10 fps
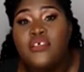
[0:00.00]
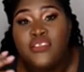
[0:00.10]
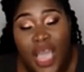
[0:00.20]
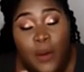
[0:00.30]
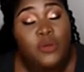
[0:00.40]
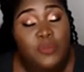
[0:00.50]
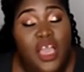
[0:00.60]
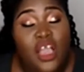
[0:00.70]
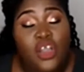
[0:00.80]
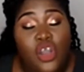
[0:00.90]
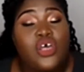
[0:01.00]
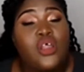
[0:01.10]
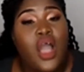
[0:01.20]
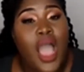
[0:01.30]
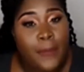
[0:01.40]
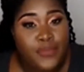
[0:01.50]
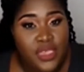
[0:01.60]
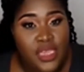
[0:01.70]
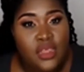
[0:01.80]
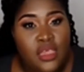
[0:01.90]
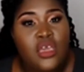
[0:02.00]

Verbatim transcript: That would be a good opt in